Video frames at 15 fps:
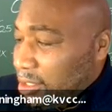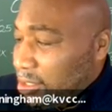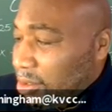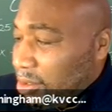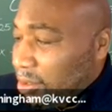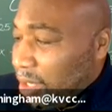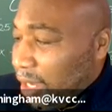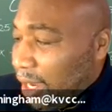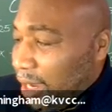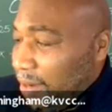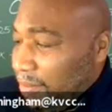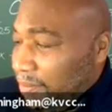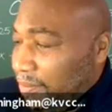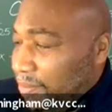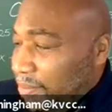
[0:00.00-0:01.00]
is
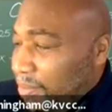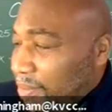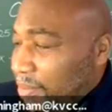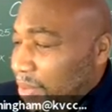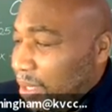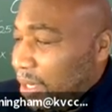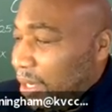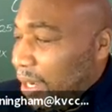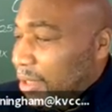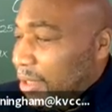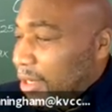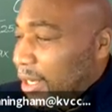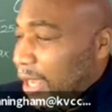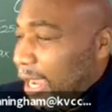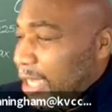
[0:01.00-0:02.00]
okay. Now
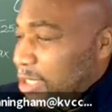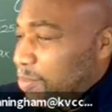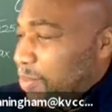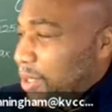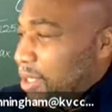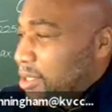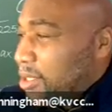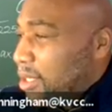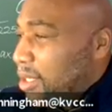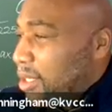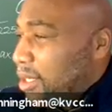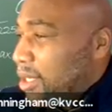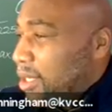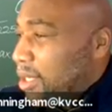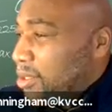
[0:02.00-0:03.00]
the last piece
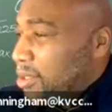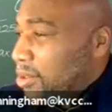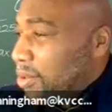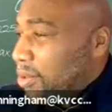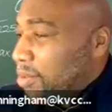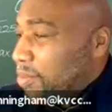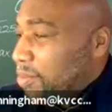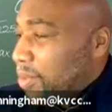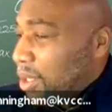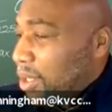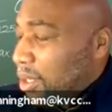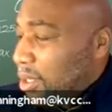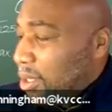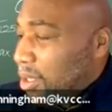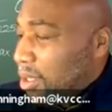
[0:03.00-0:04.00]
is going to
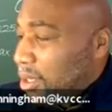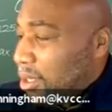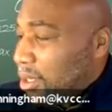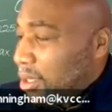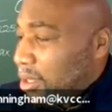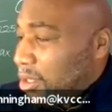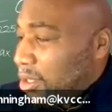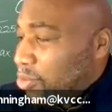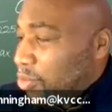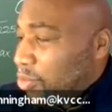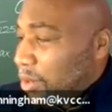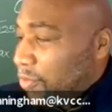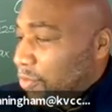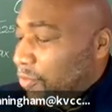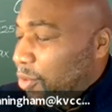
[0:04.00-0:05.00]
be this
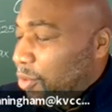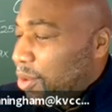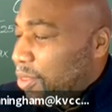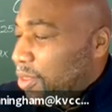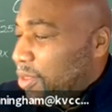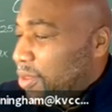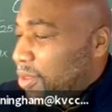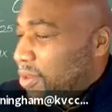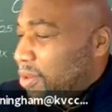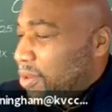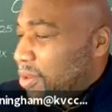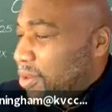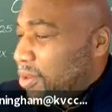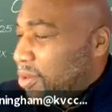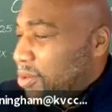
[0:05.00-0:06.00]
1/4.
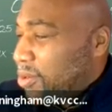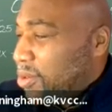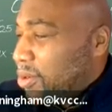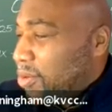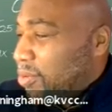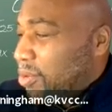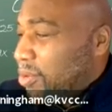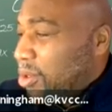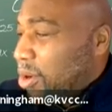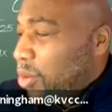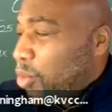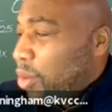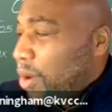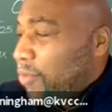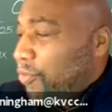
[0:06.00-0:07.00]
So,
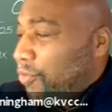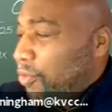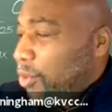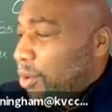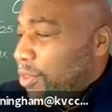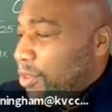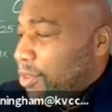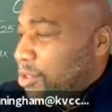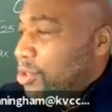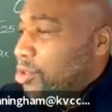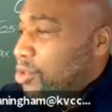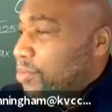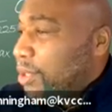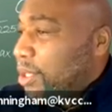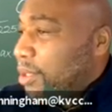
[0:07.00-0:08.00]
1/4,
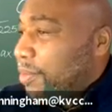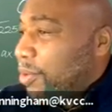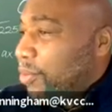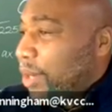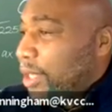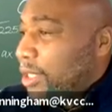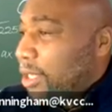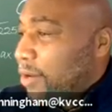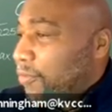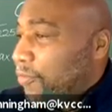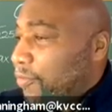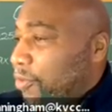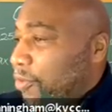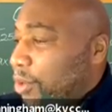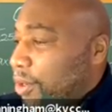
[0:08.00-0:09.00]
excuse me, let me write down
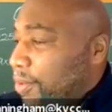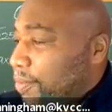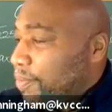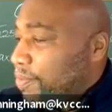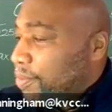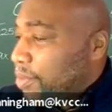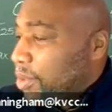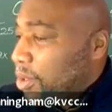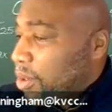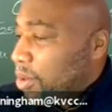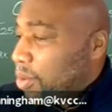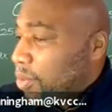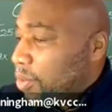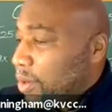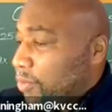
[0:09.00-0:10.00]
4.
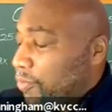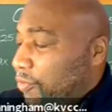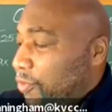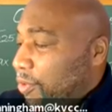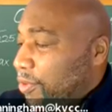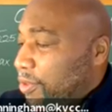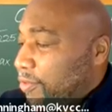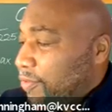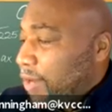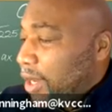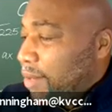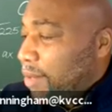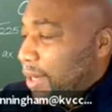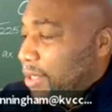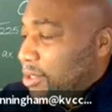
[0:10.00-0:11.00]
1/4
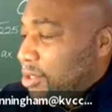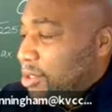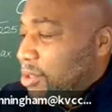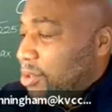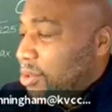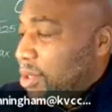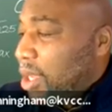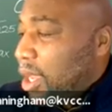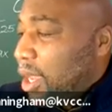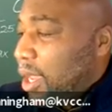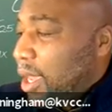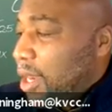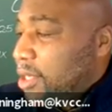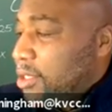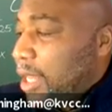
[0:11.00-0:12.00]
divided by 2.
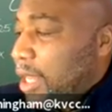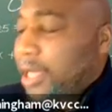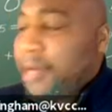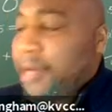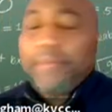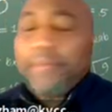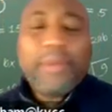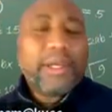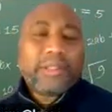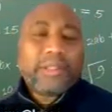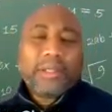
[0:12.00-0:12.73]
And it's like a mixed